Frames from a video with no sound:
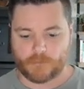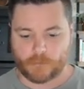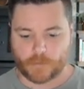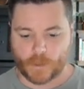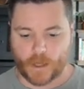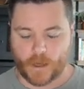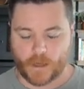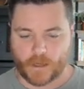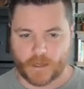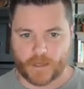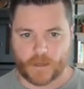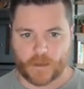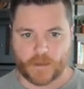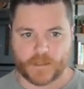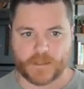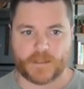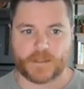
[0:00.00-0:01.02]
blog kind of
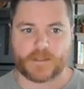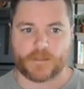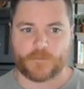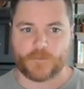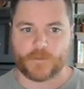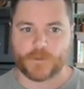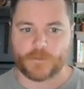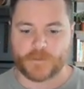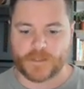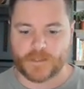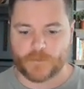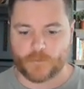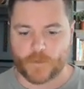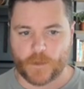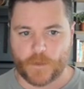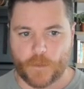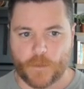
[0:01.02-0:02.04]
content as the first piece
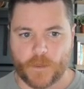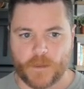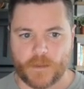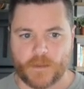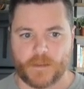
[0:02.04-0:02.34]
of width.